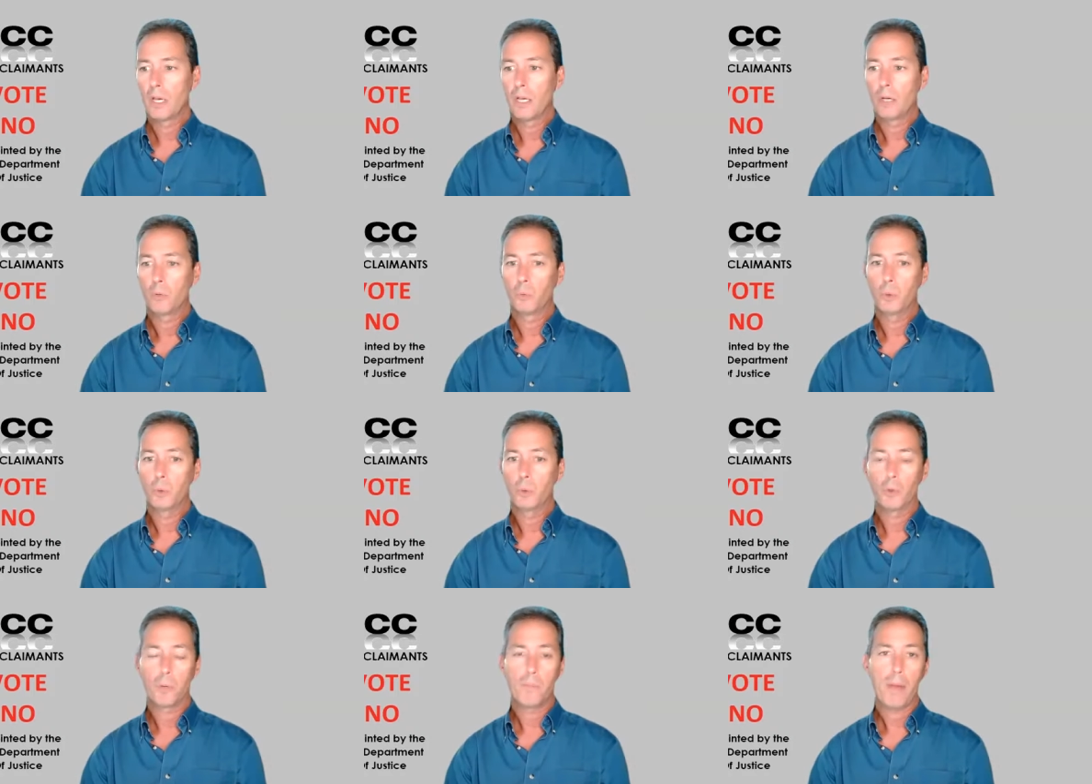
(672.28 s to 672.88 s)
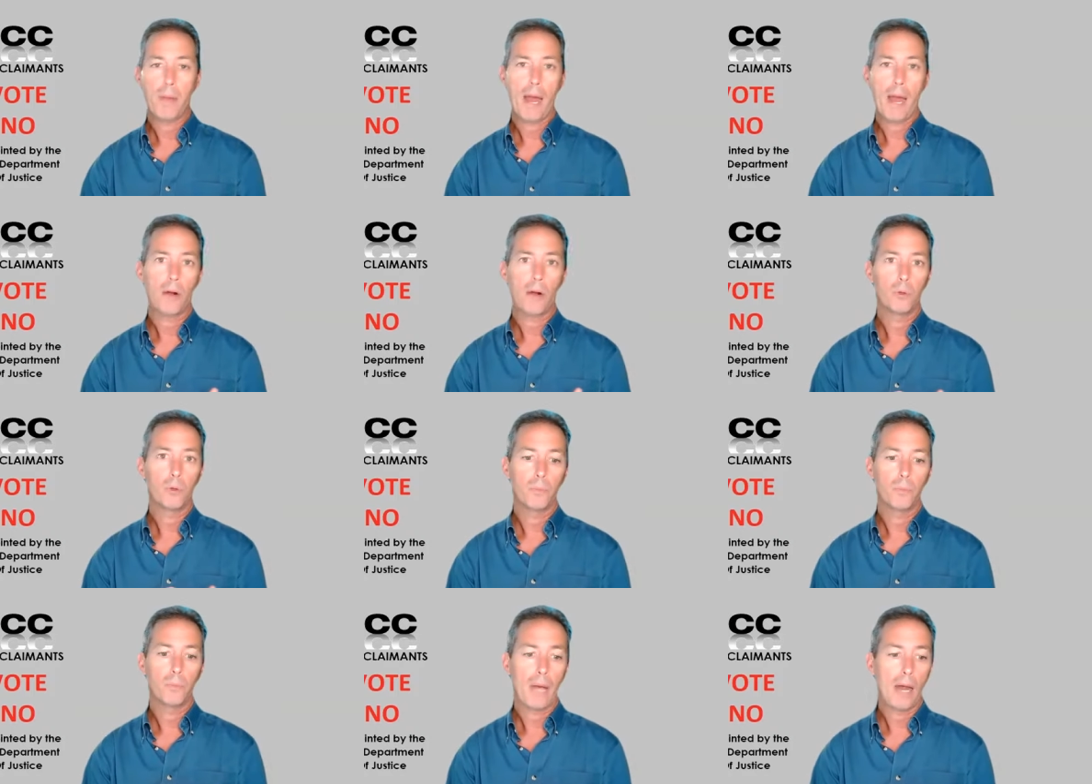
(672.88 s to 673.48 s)
We were
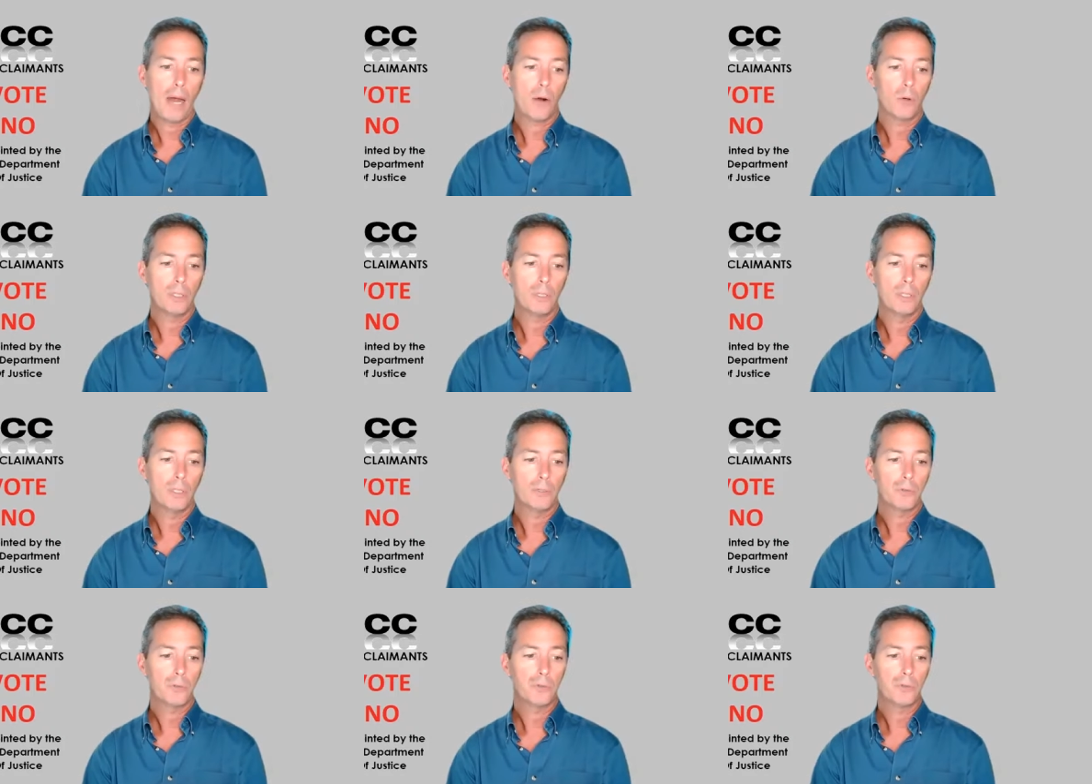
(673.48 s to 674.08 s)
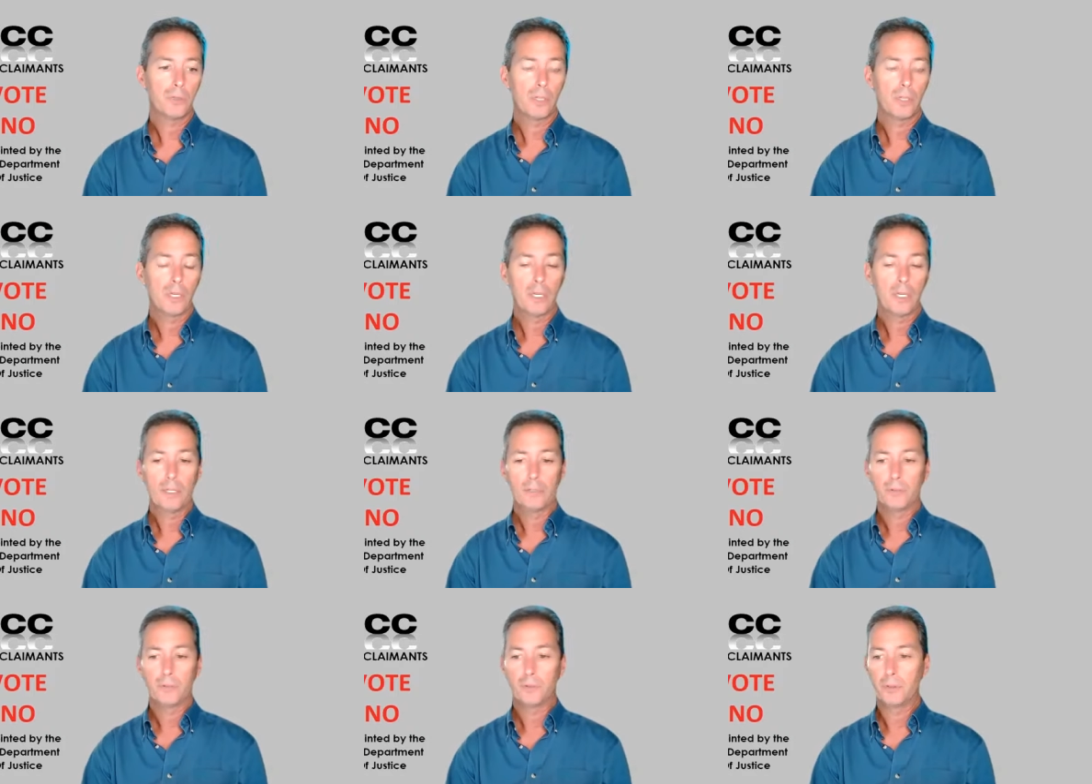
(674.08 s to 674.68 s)
powerless
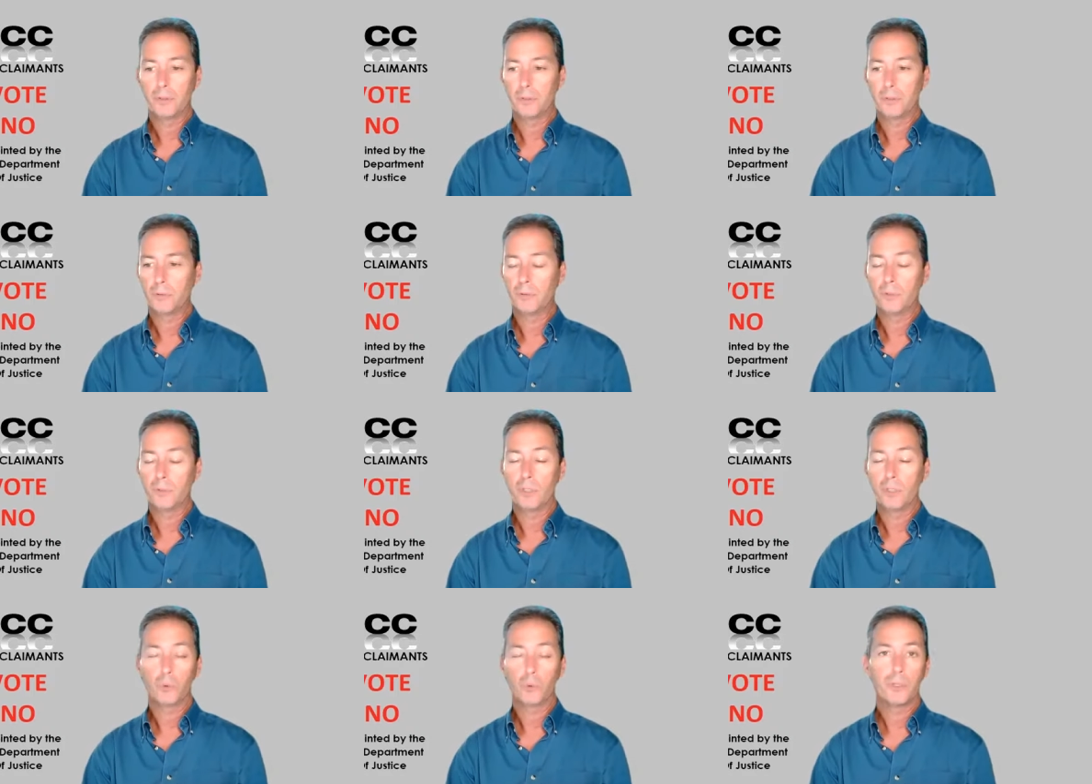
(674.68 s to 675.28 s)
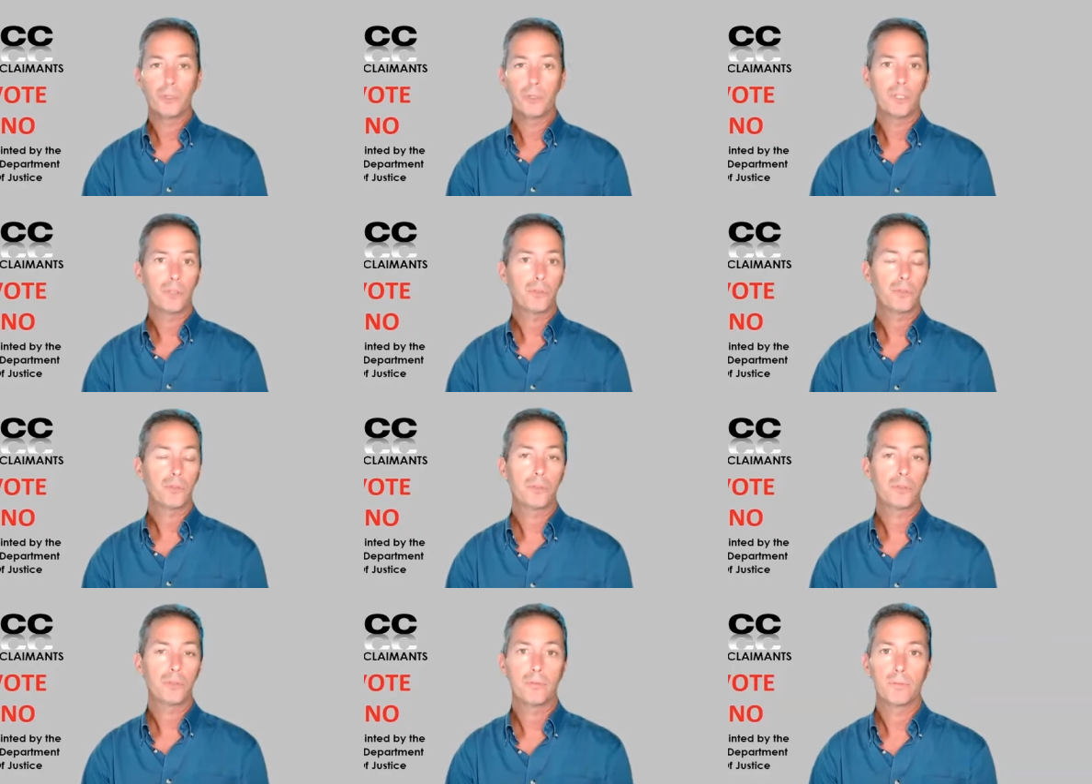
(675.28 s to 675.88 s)
to deal with
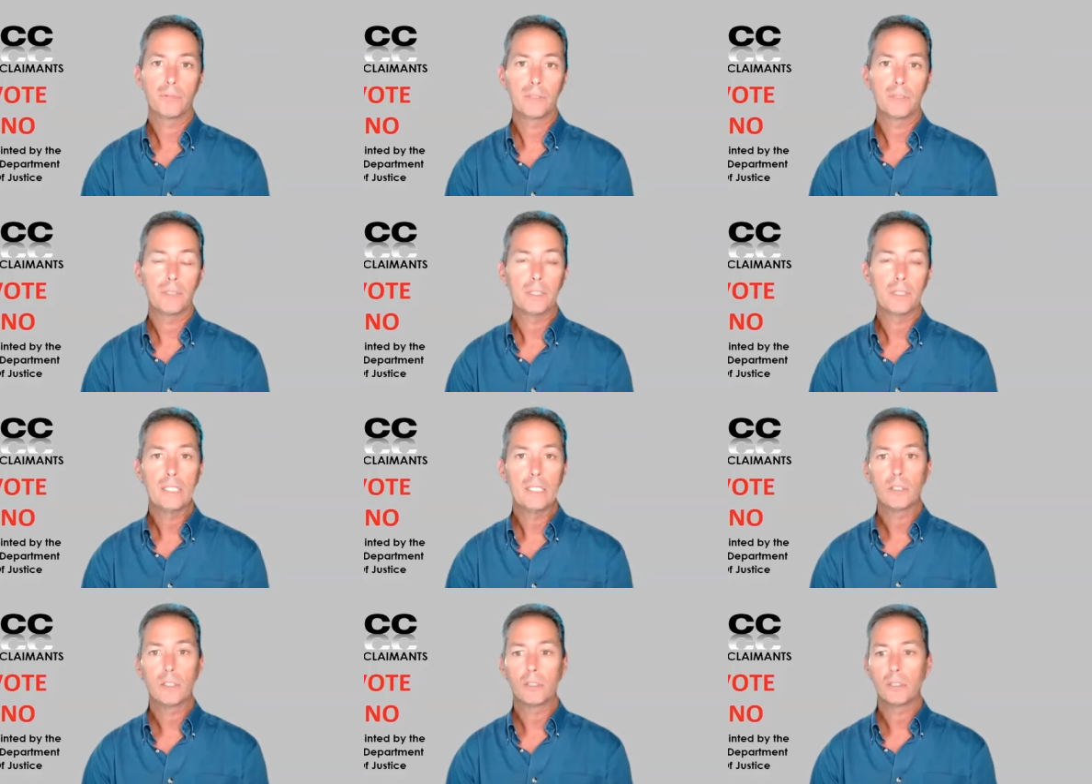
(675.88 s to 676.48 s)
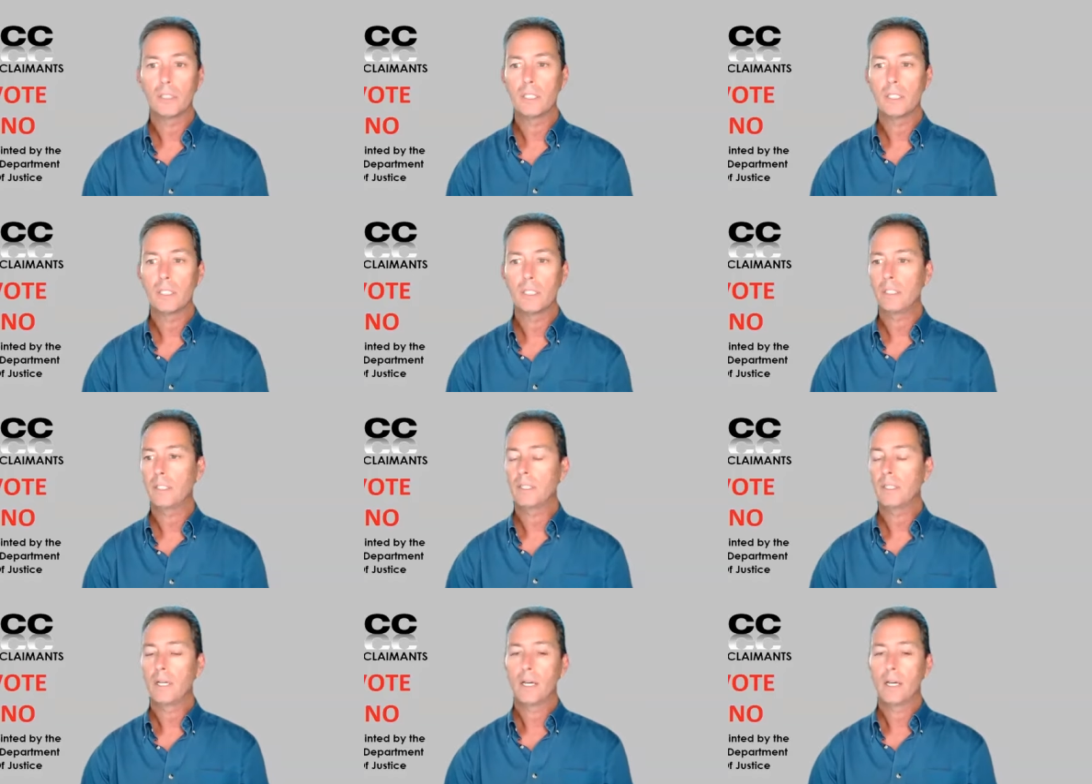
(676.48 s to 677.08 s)
this
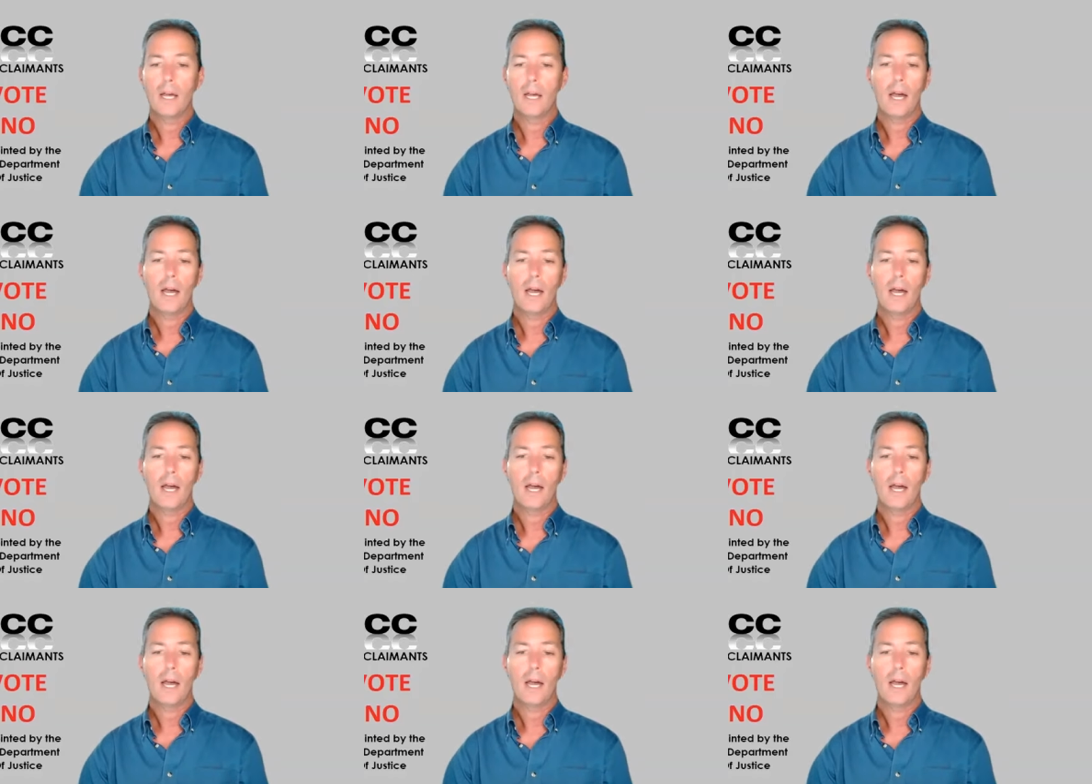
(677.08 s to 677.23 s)
legally.